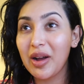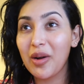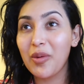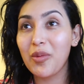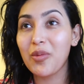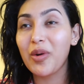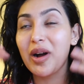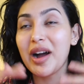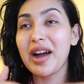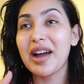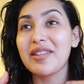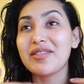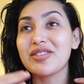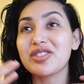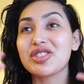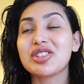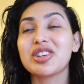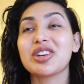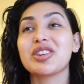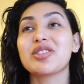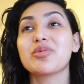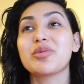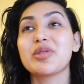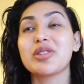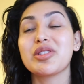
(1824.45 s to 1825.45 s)
why I've
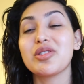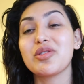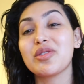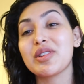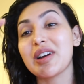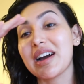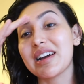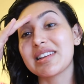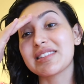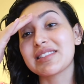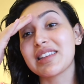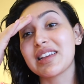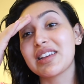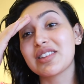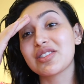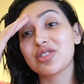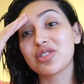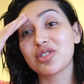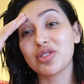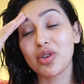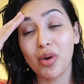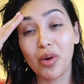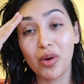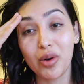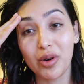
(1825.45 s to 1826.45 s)
shared with you guys
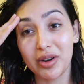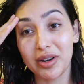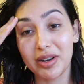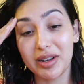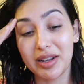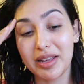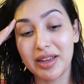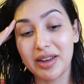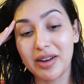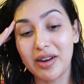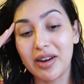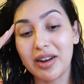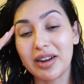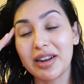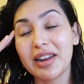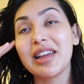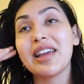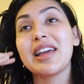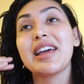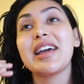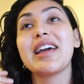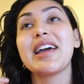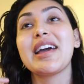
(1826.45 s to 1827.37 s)
so early on